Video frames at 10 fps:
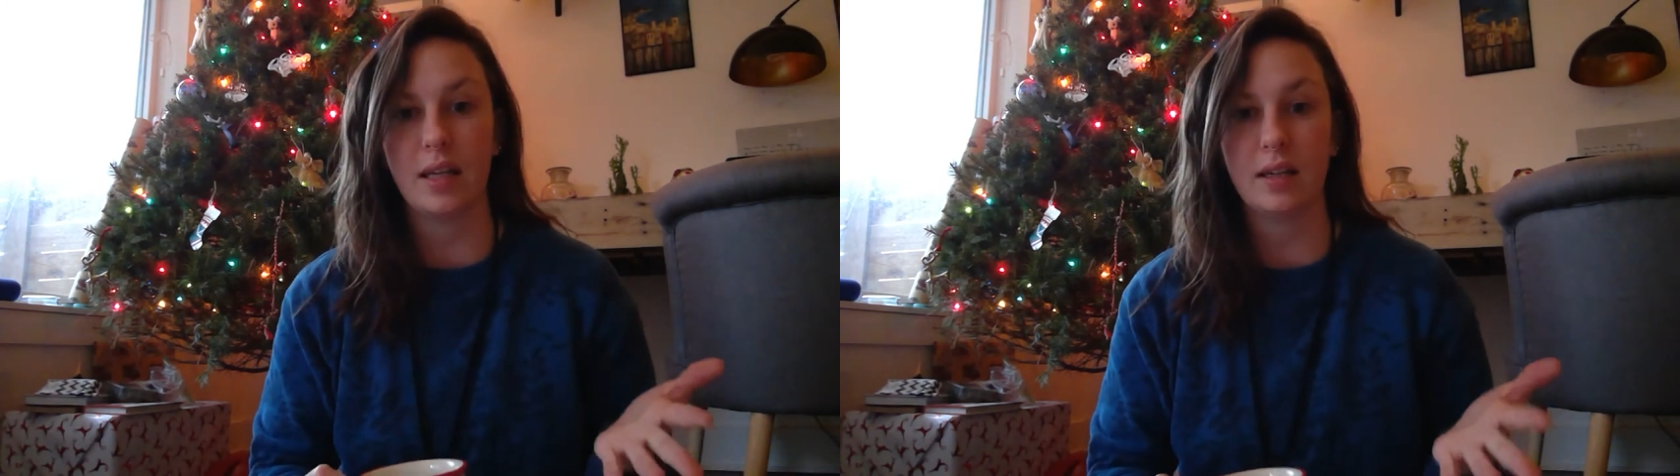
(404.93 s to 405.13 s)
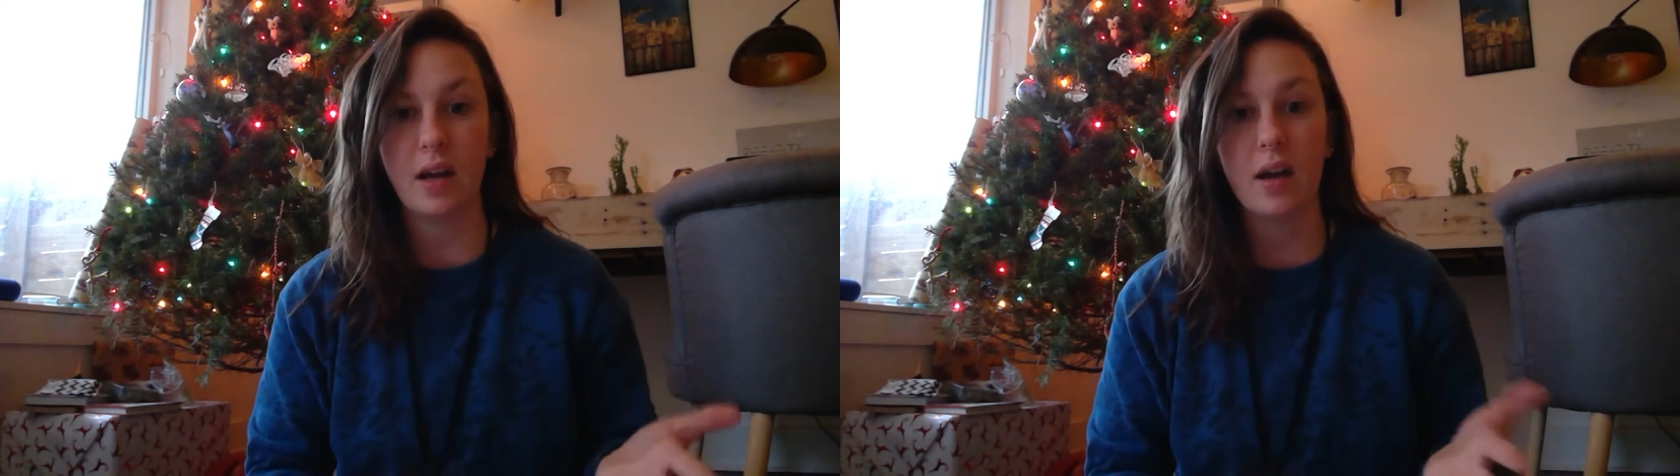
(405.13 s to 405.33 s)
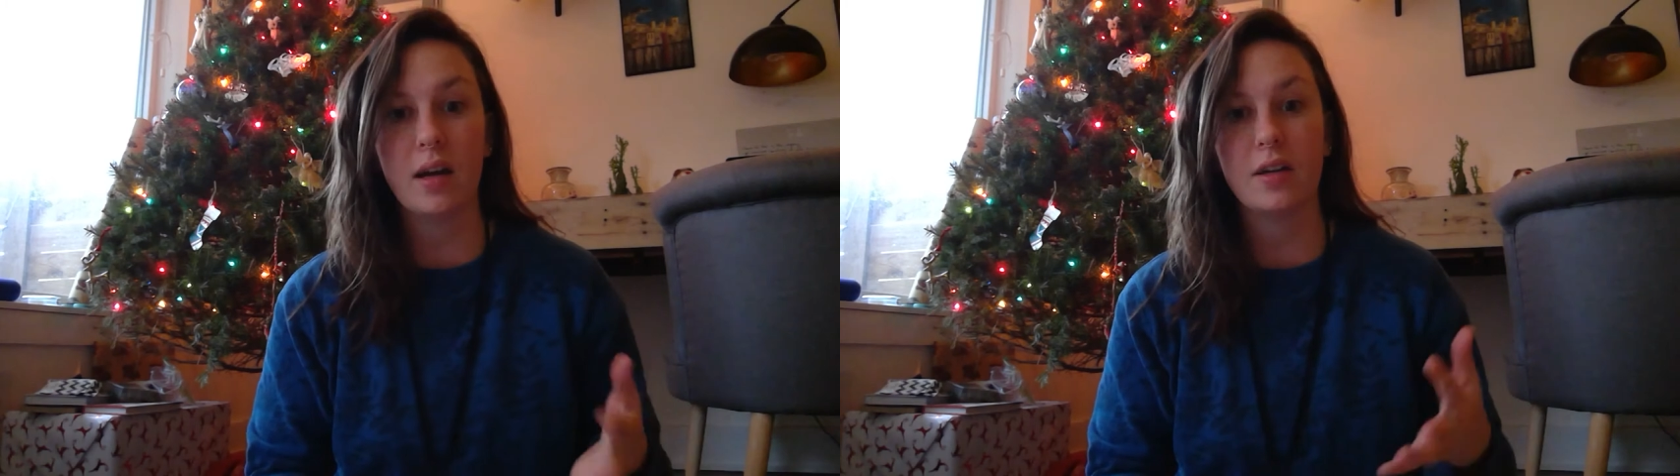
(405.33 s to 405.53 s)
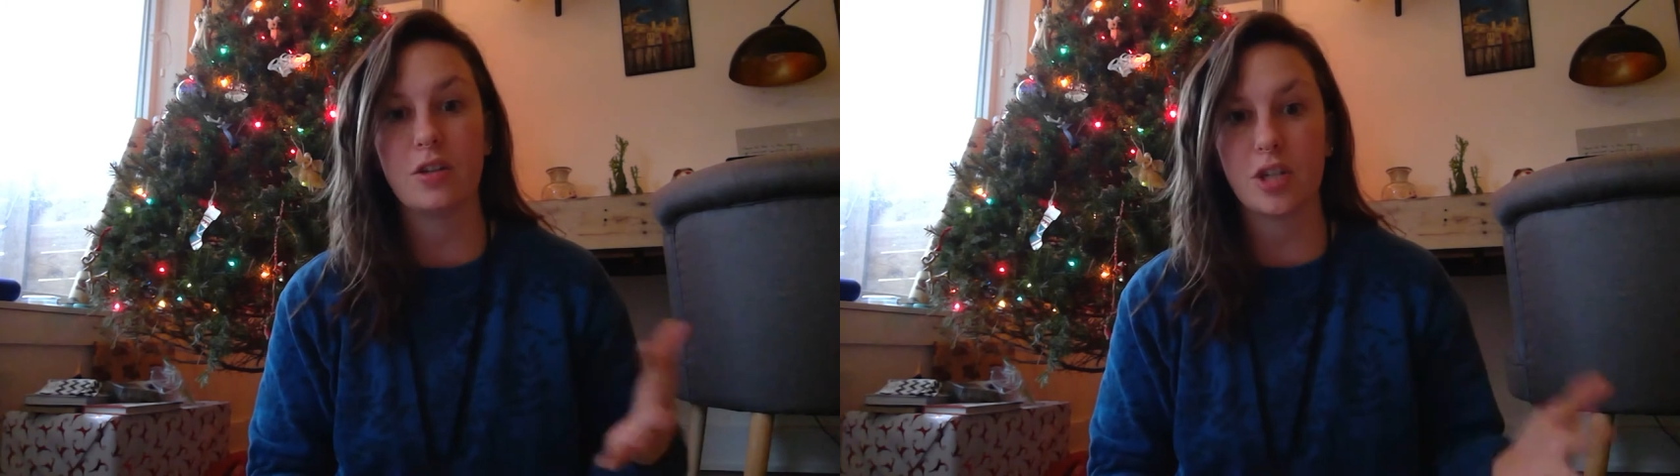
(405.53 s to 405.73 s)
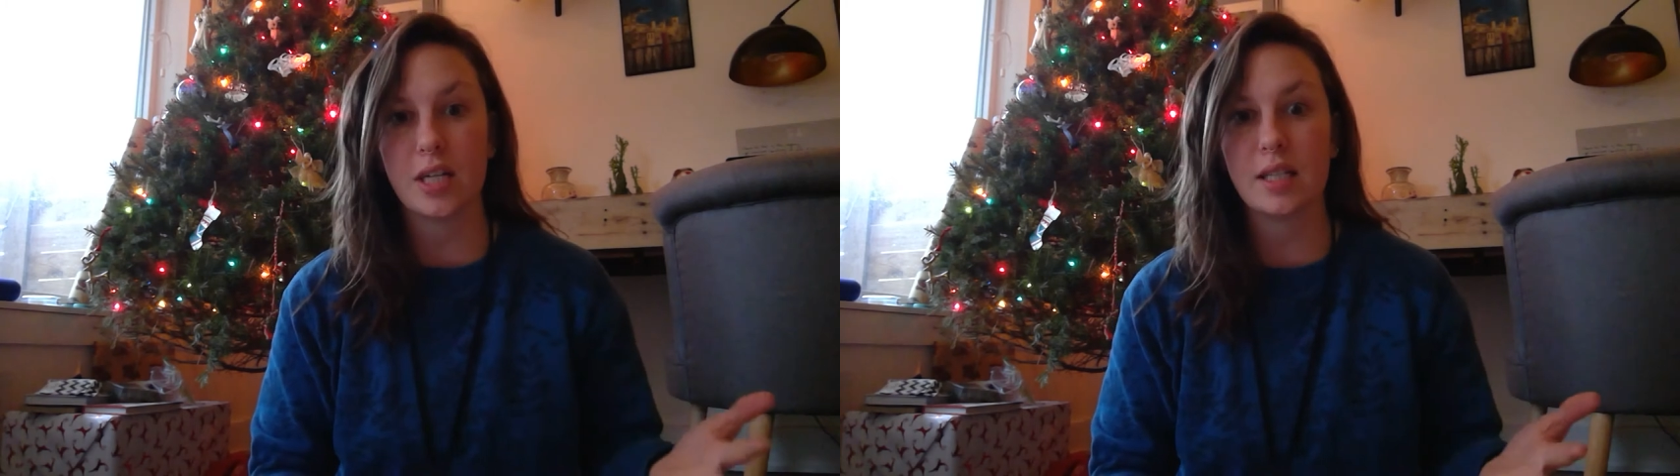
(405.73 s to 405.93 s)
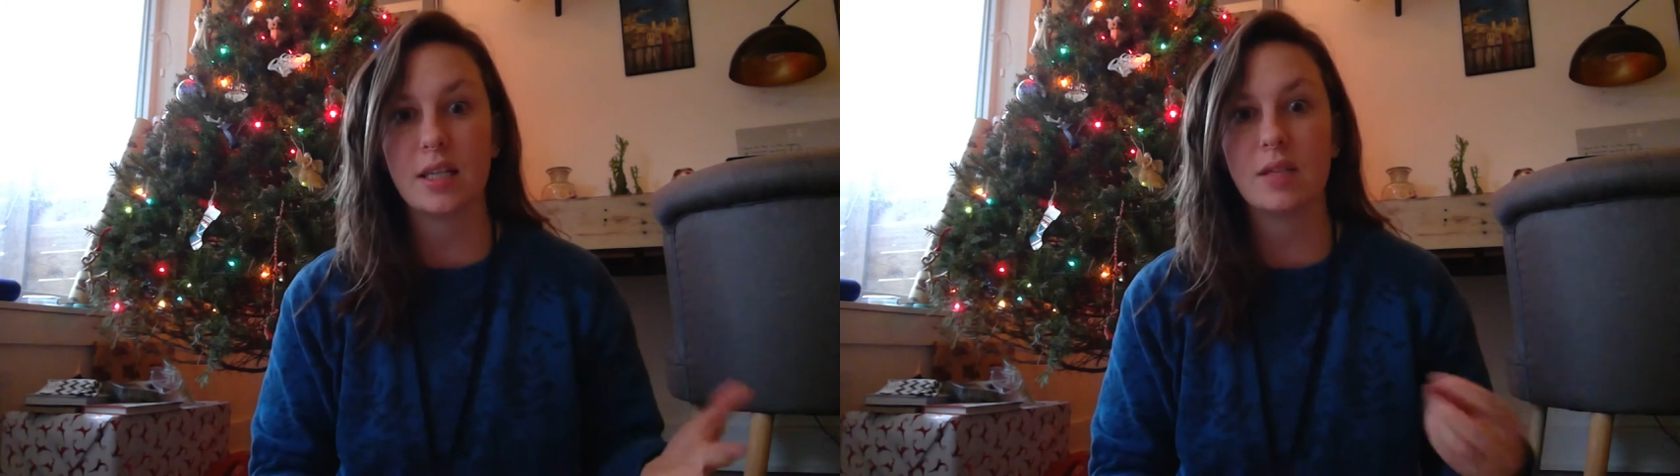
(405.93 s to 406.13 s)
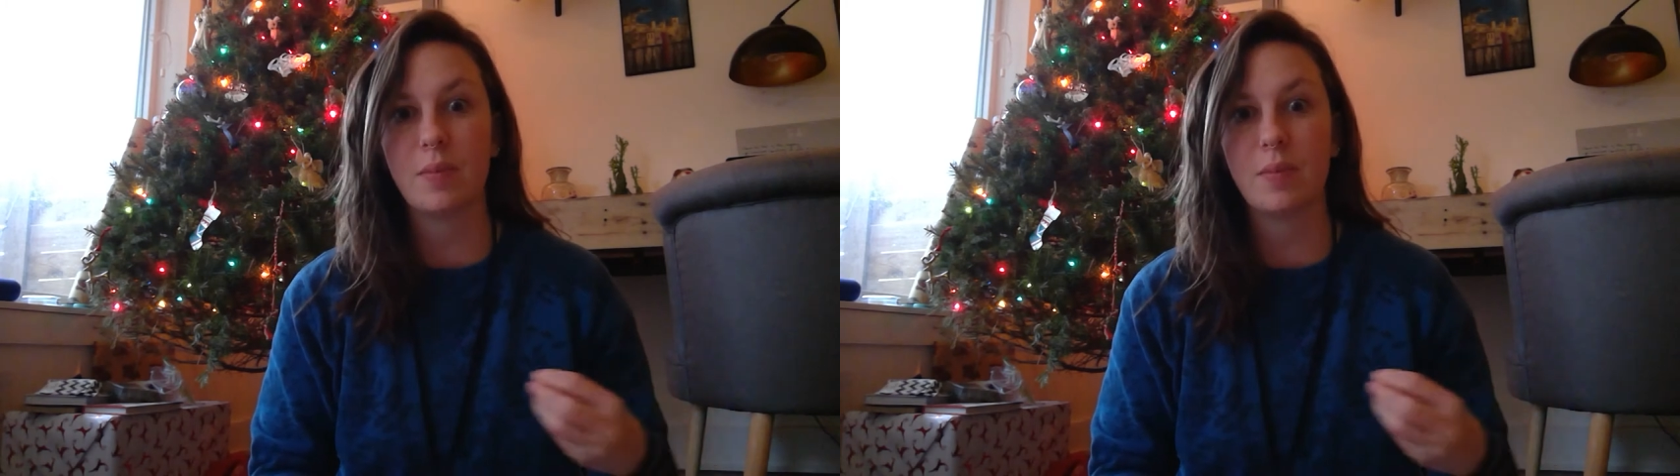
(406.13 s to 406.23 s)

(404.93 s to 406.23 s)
in God or Jesus,